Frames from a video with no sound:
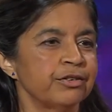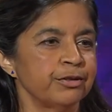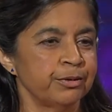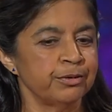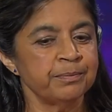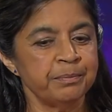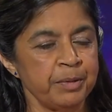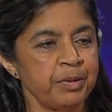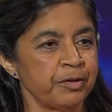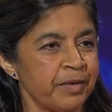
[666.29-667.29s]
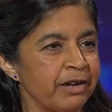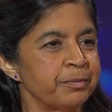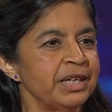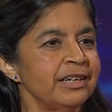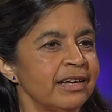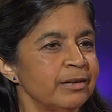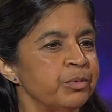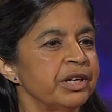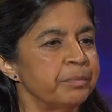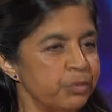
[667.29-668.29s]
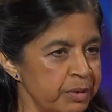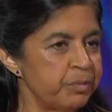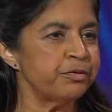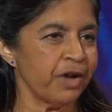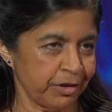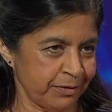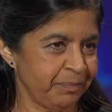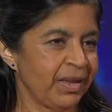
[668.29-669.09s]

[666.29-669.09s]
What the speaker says: to people around me and we move on.